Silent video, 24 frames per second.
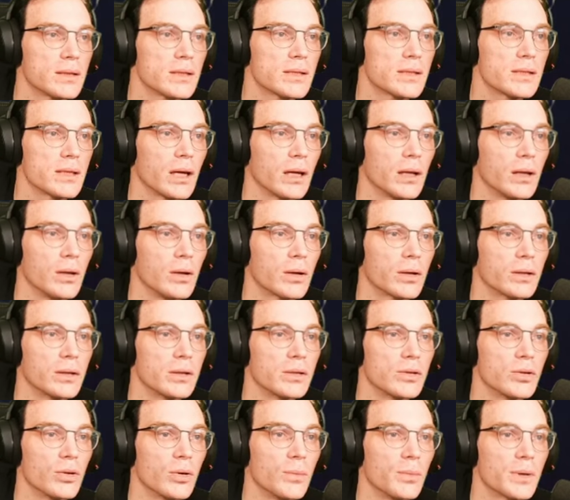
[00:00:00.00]
Start locking the
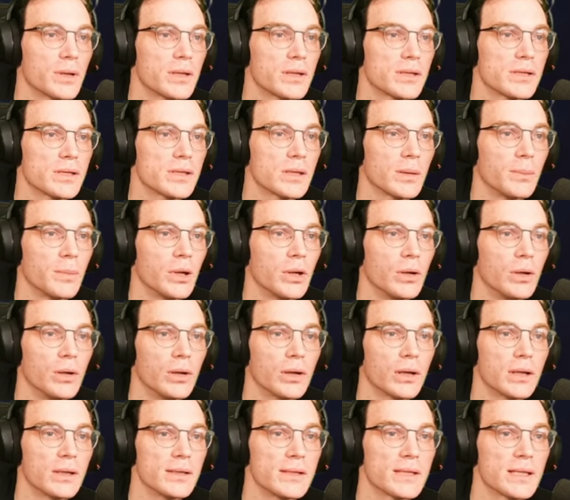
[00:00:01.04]
door because some
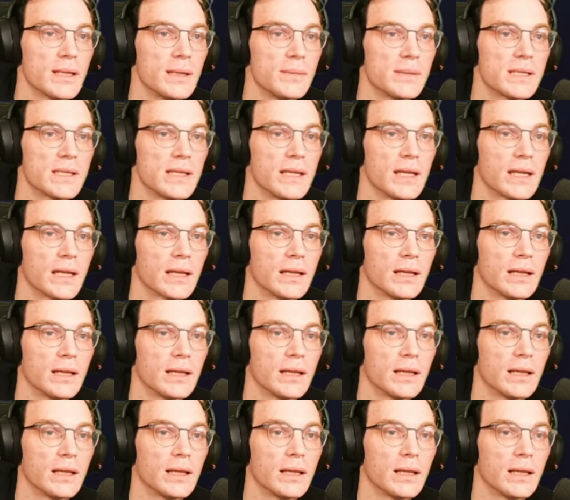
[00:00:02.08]
hooligans keep sneaking
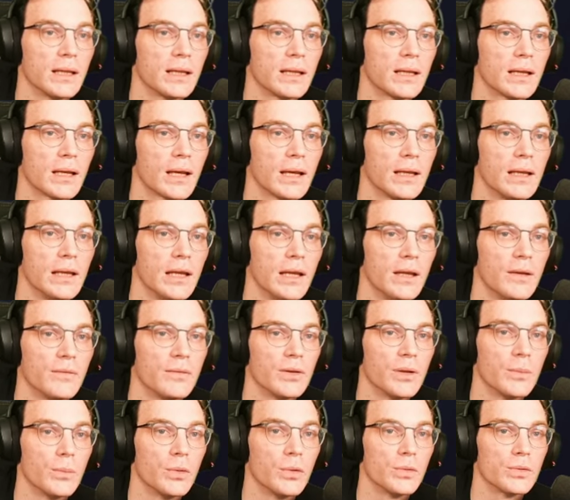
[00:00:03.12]
in and leaving
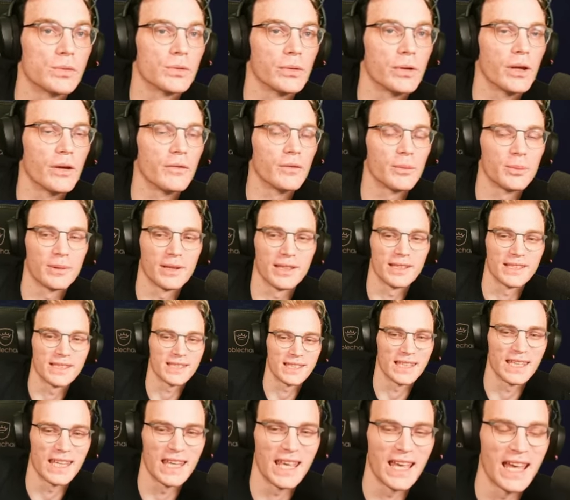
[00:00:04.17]
the balls all over the place.
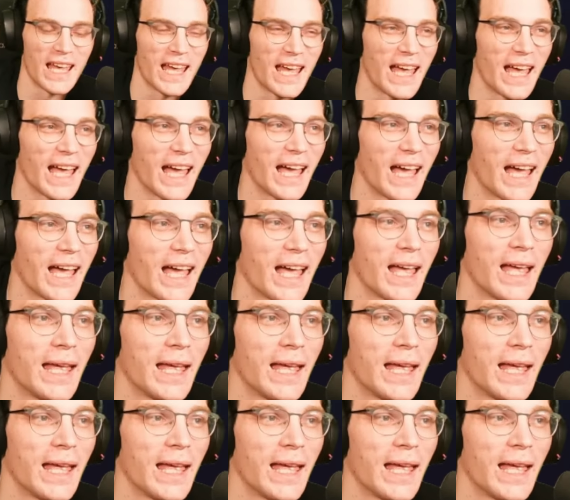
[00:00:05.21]
Yeah.